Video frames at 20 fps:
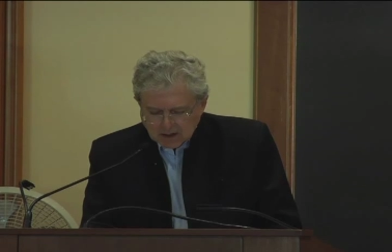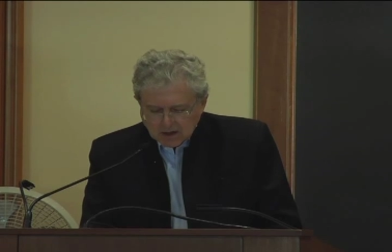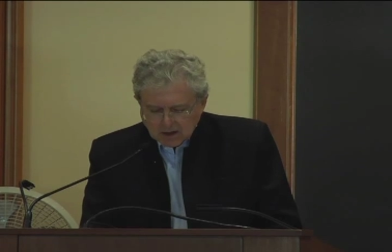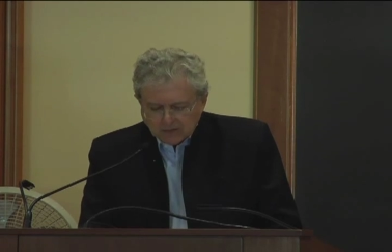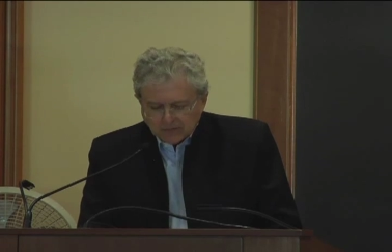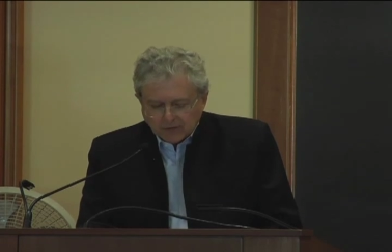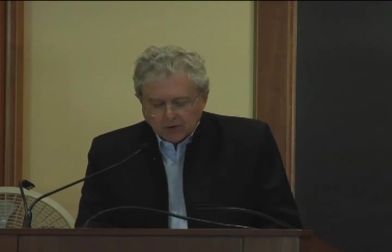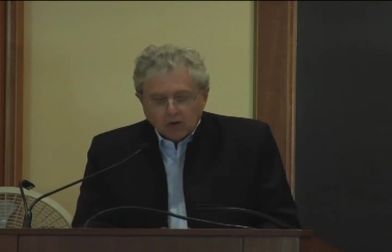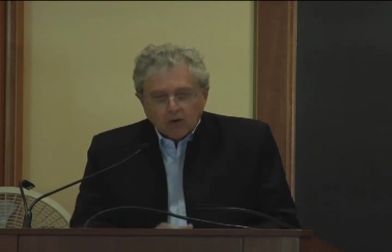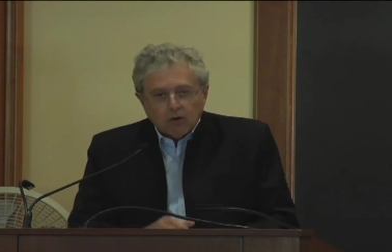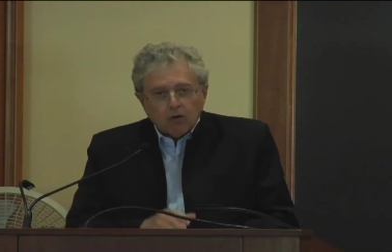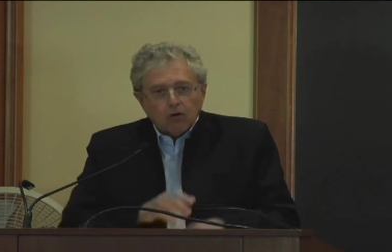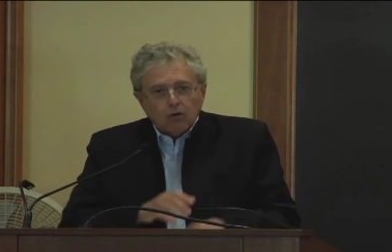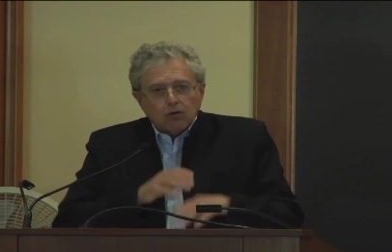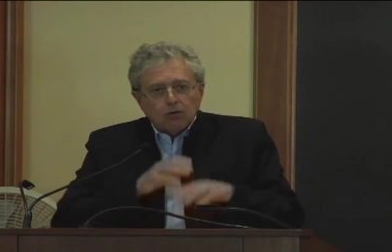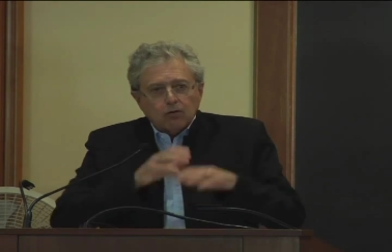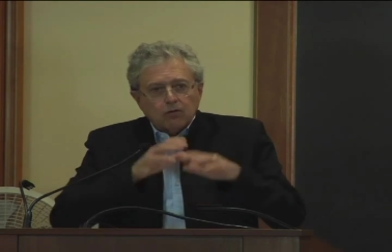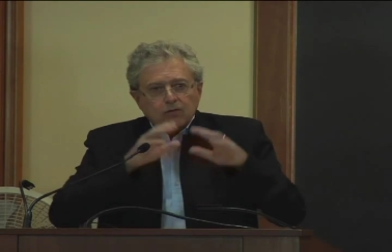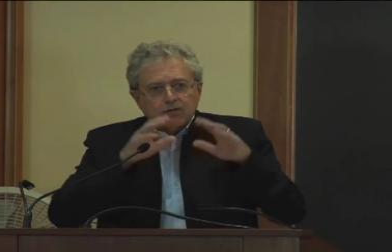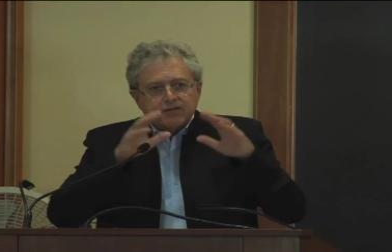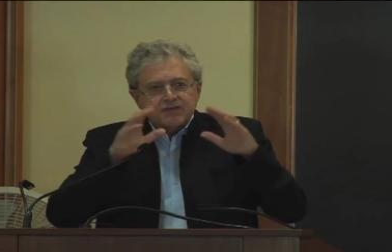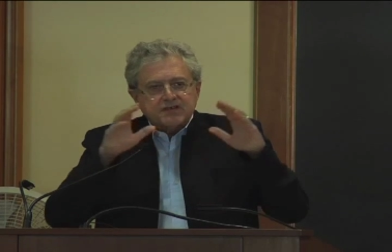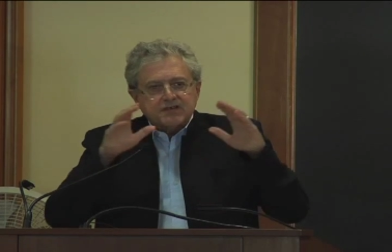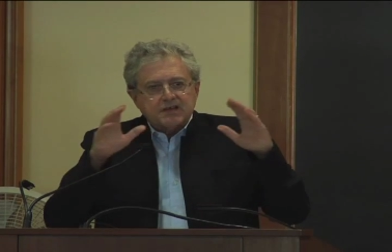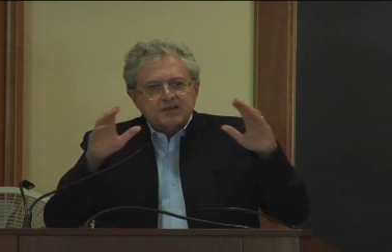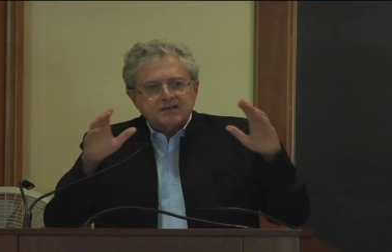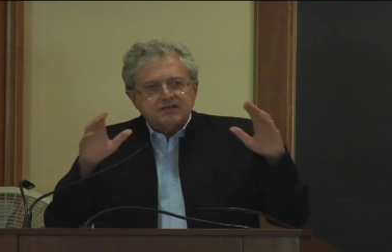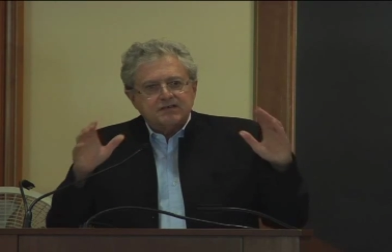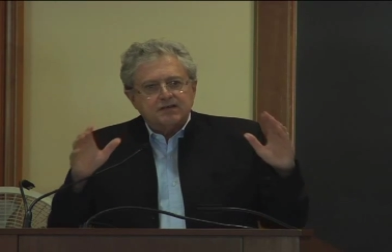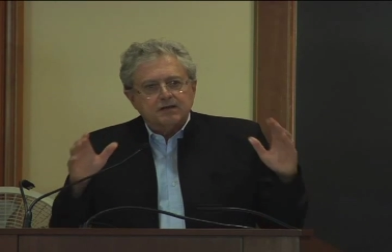The whole
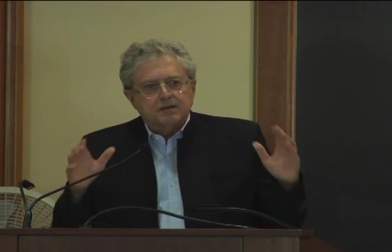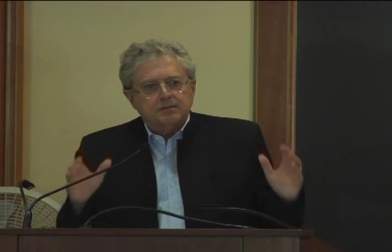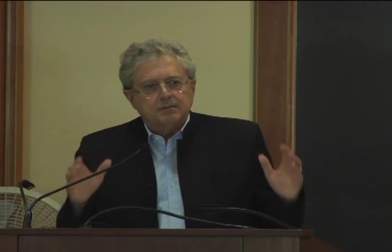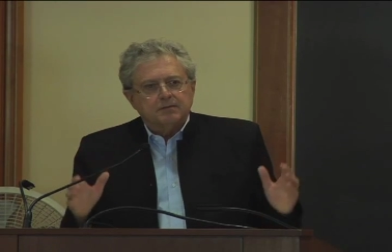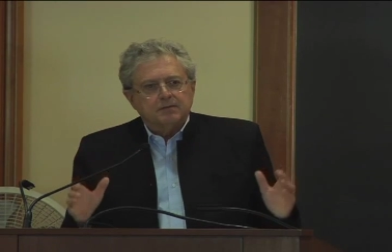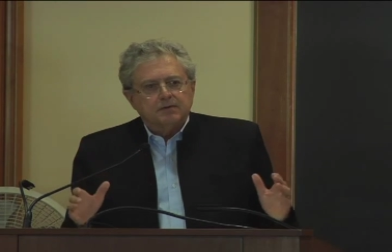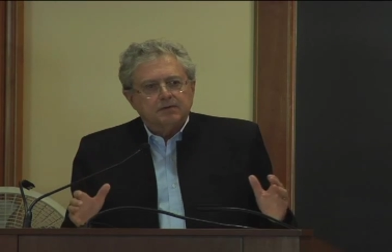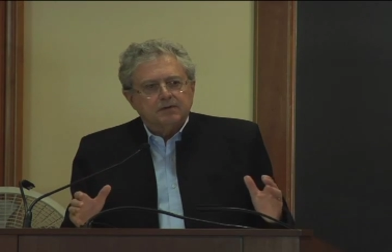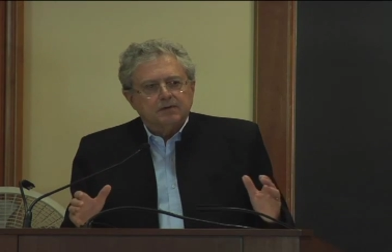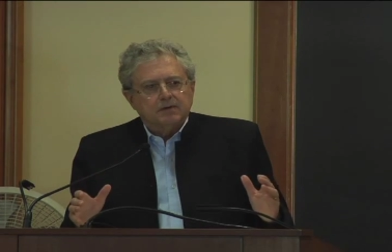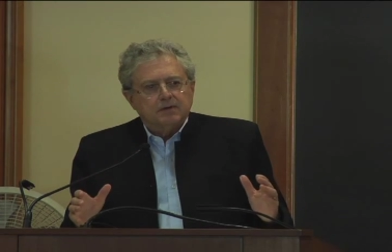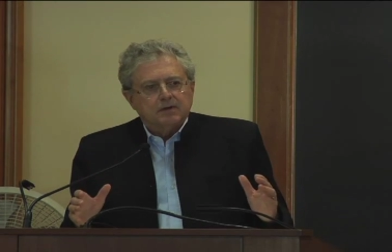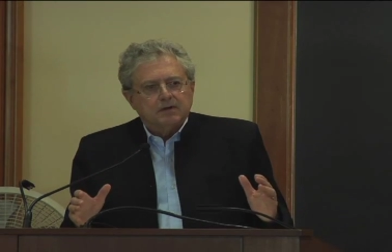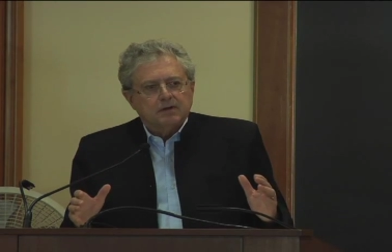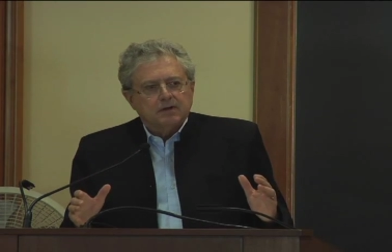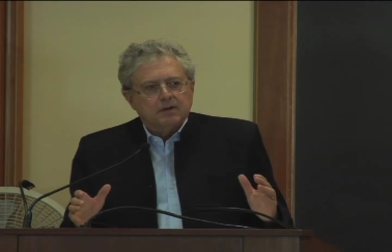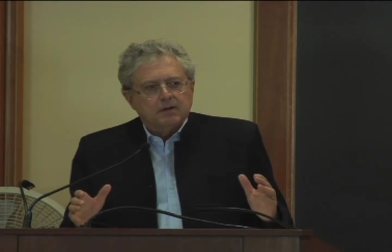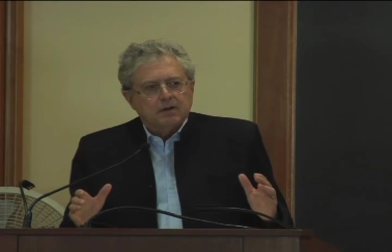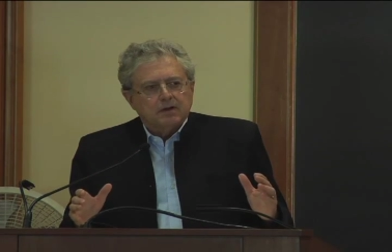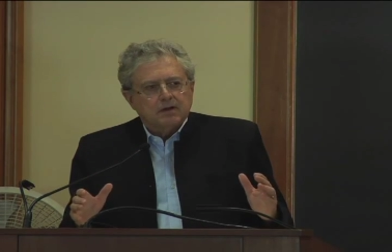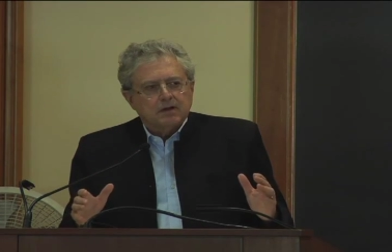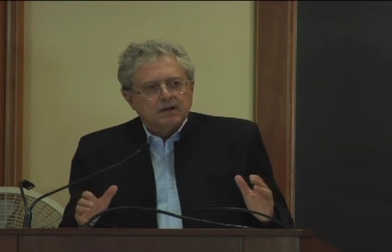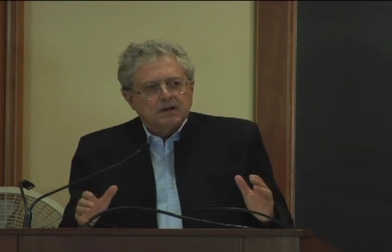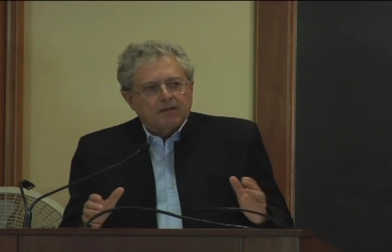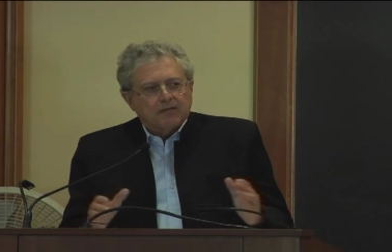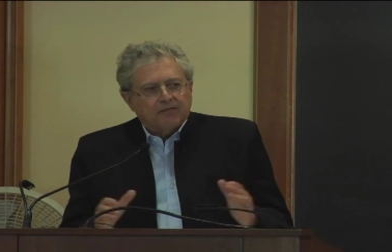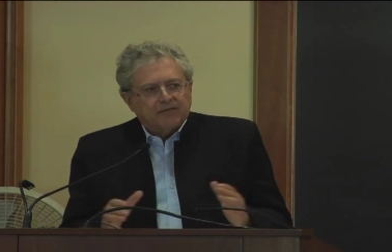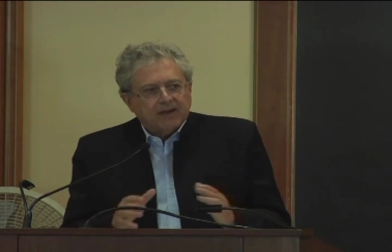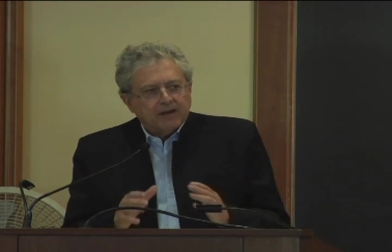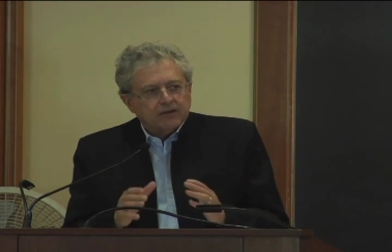system
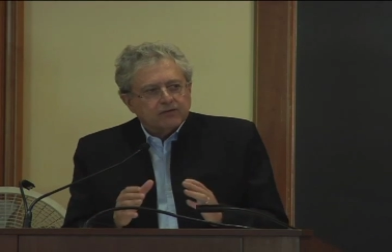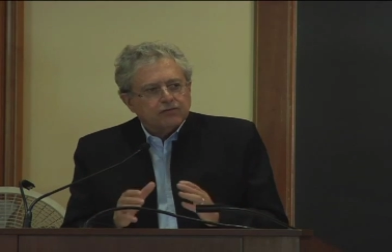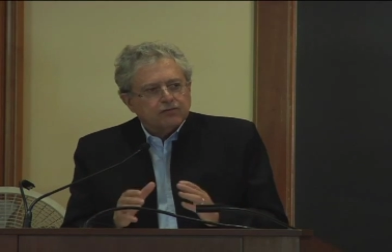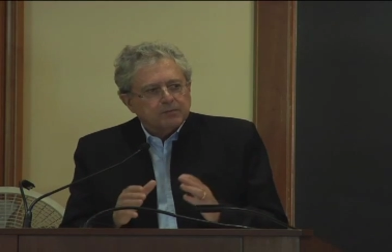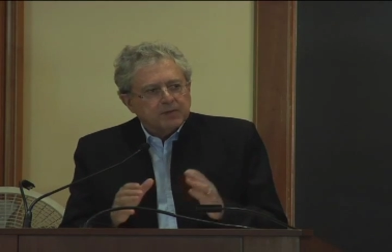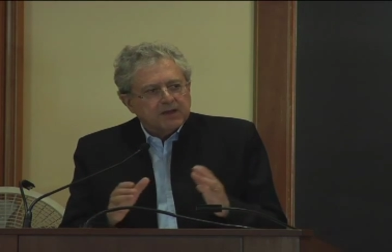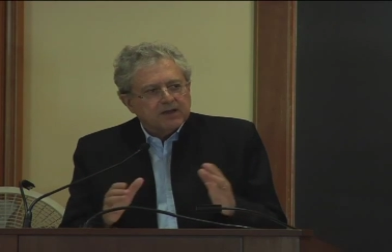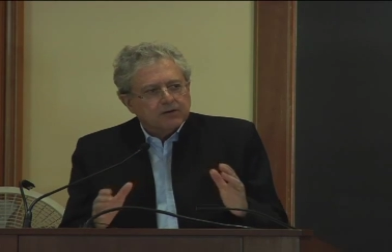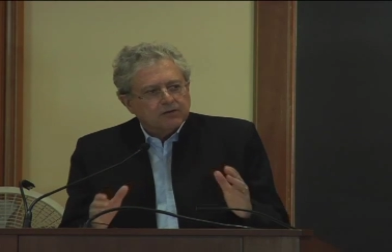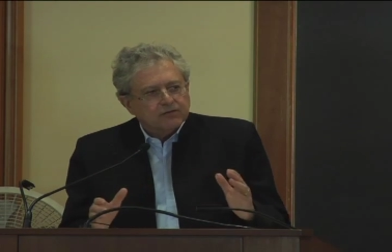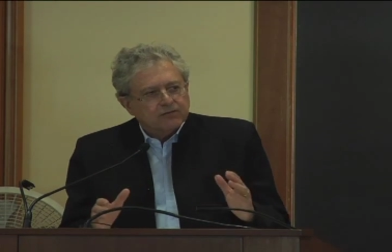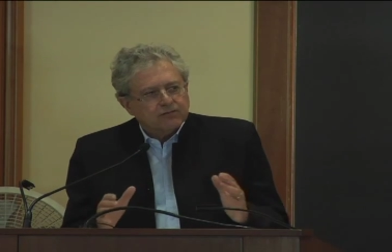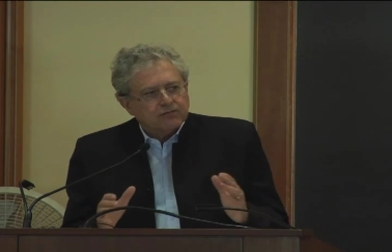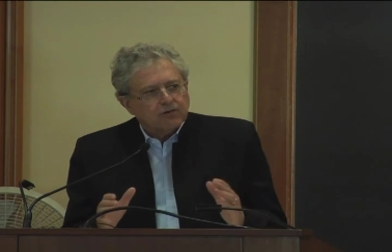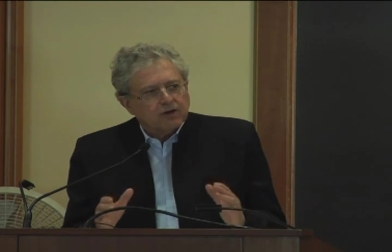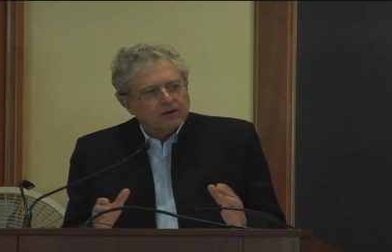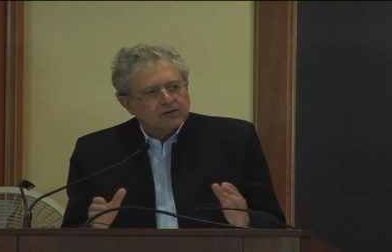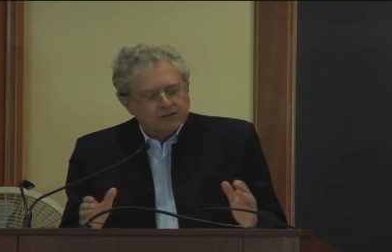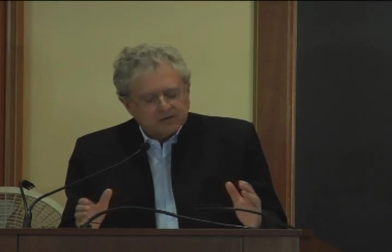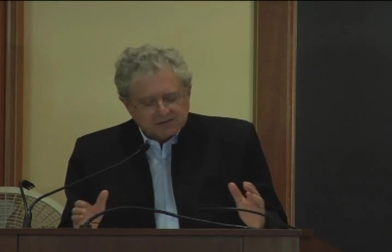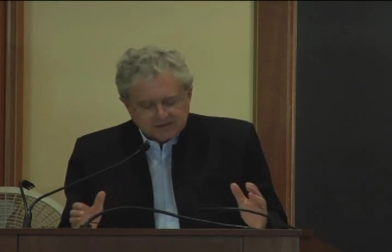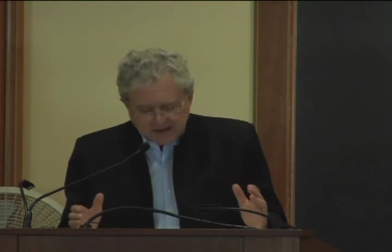tends to be constructed